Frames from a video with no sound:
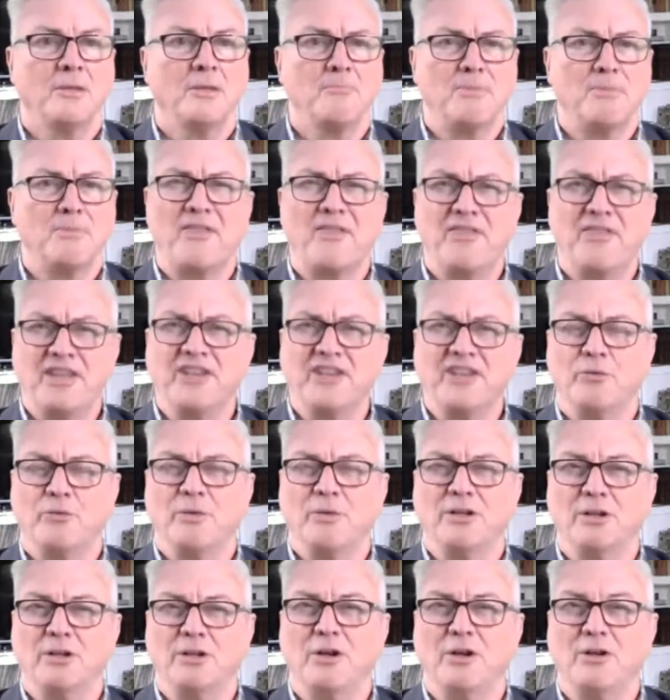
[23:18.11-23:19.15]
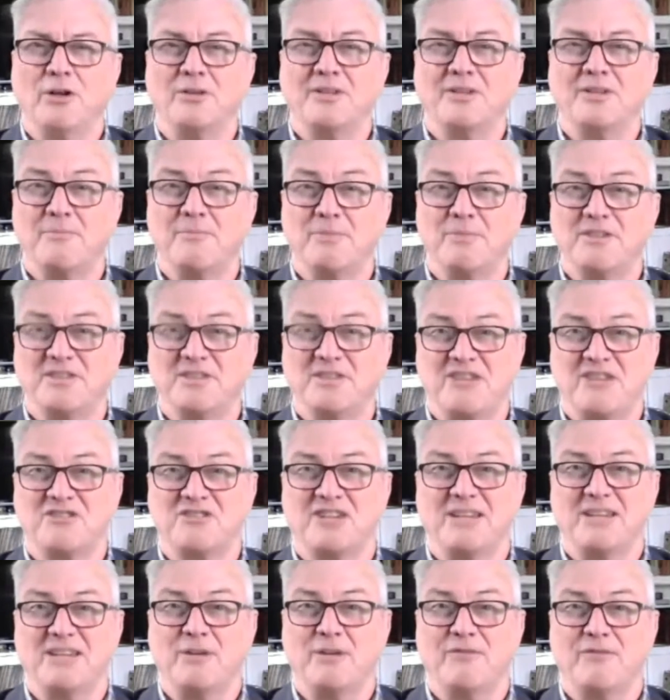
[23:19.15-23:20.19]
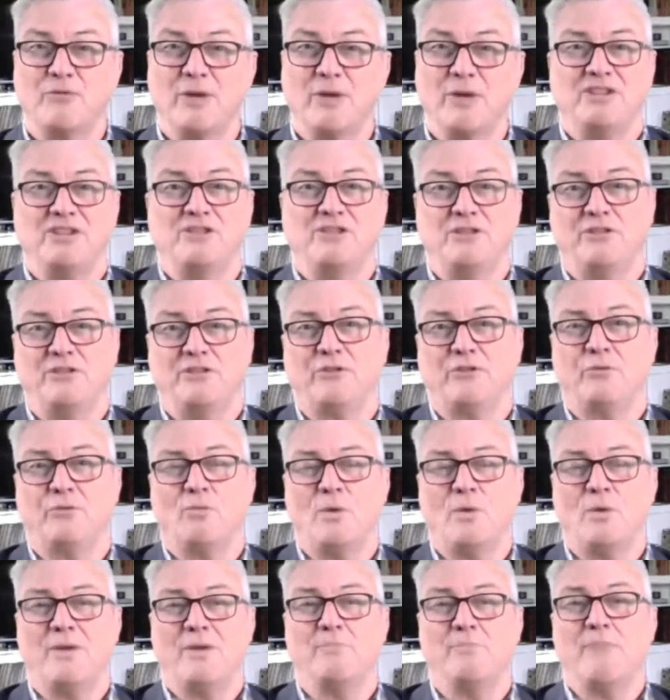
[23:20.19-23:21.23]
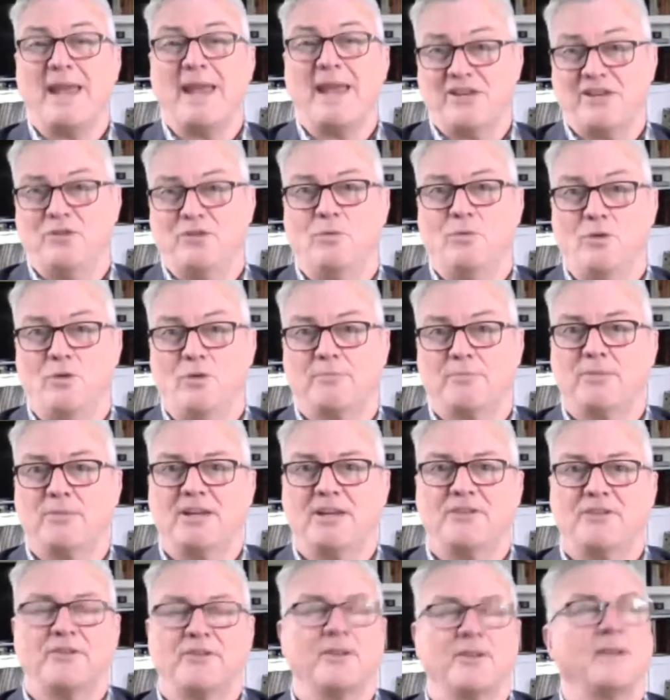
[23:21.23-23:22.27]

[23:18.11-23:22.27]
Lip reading: but the things that we learn can potentially be of great use when we're back in the workplace.